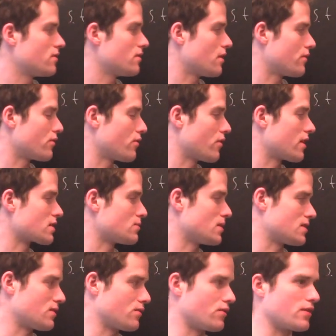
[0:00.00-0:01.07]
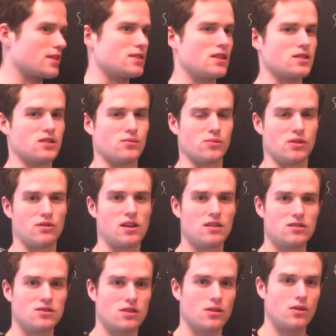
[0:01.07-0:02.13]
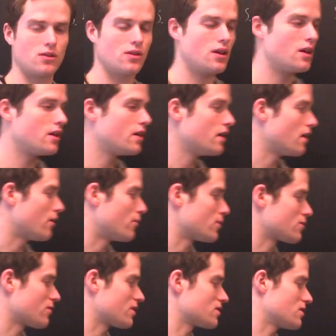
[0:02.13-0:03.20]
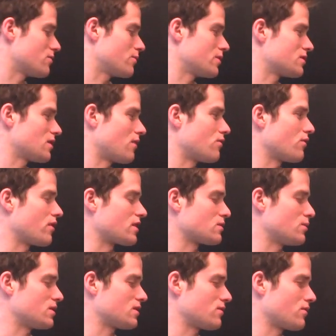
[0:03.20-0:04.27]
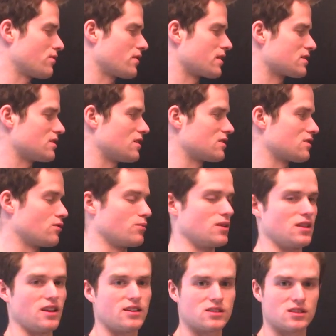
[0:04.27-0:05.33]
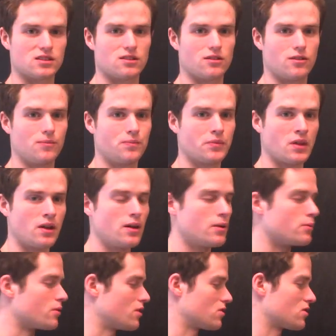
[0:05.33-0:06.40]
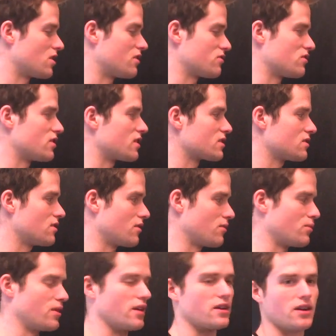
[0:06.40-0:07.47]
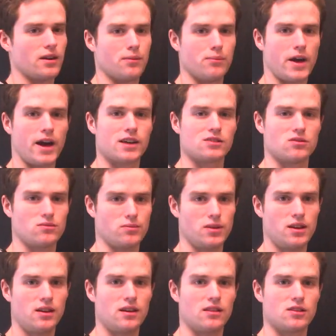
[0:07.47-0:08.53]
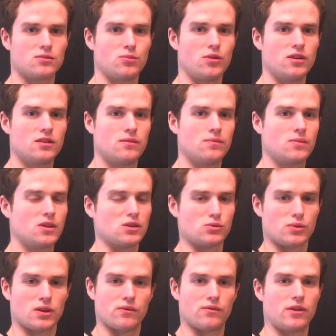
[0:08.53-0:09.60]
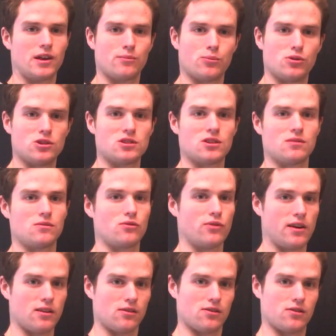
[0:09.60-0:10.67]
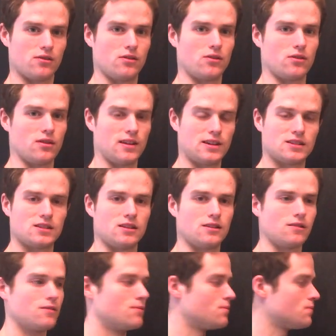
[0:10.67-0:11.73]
f of x minus f of x naught is going to be greater than 0 and one direction in which f of x minus f of x now is going to be less than 0. but this contradicts there being a uh, max or min at this point, because we can find points that greater or less than